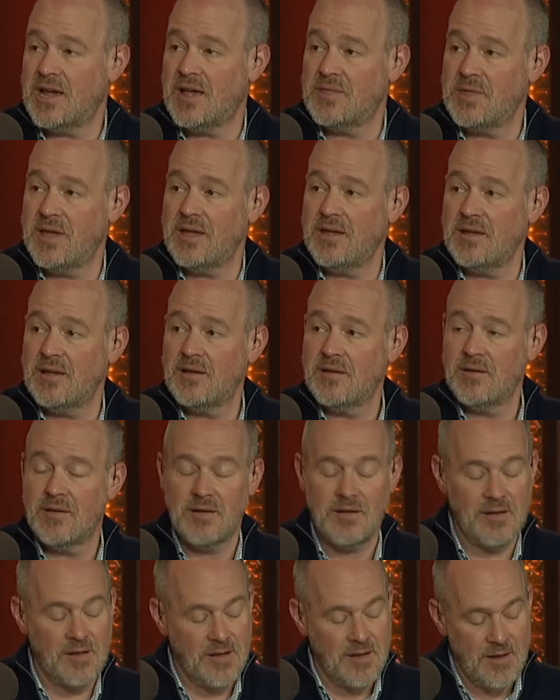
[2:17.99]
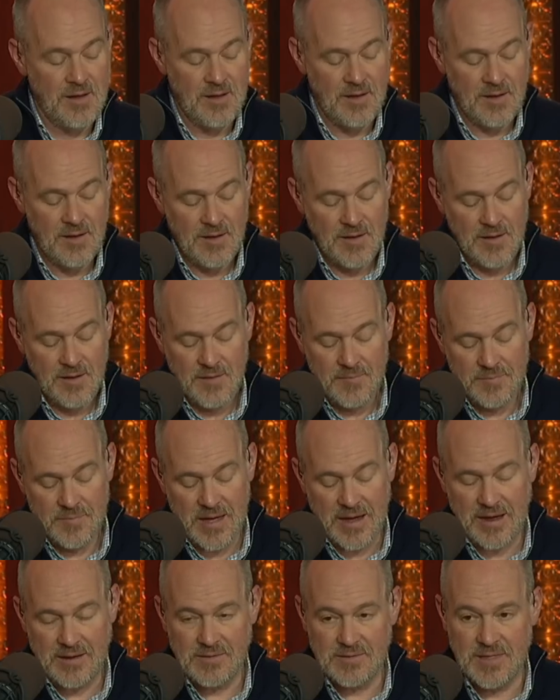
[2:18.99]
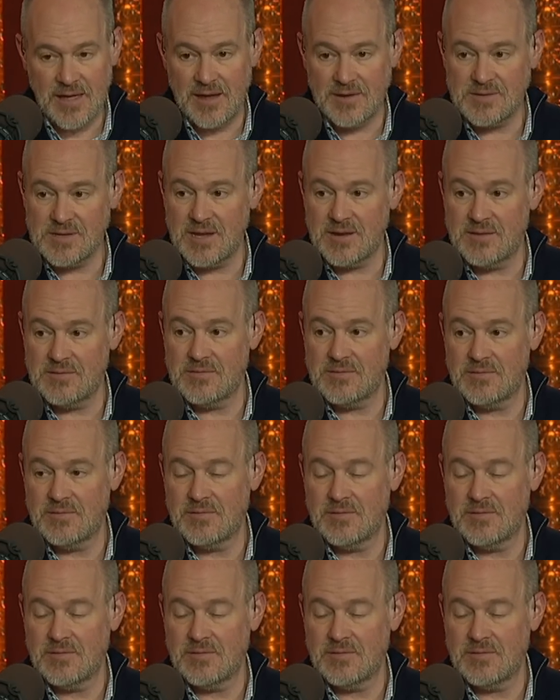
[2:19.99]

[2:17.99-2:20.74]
and they they they did...